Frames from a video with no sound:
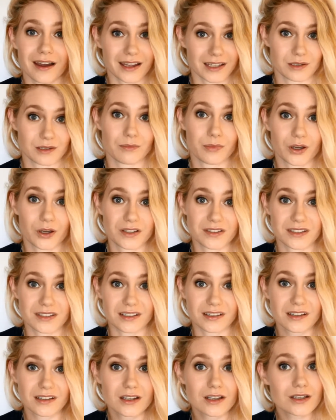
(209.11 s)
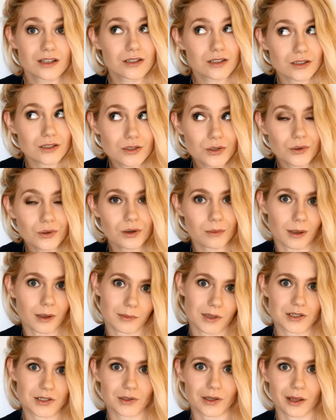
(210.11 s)
and in person to talk about
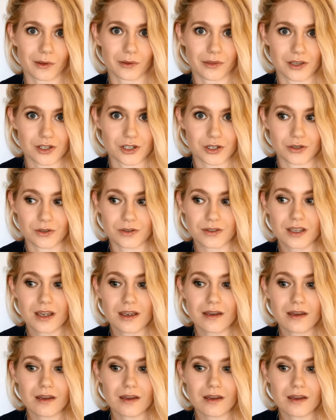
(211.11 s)
mental health issues,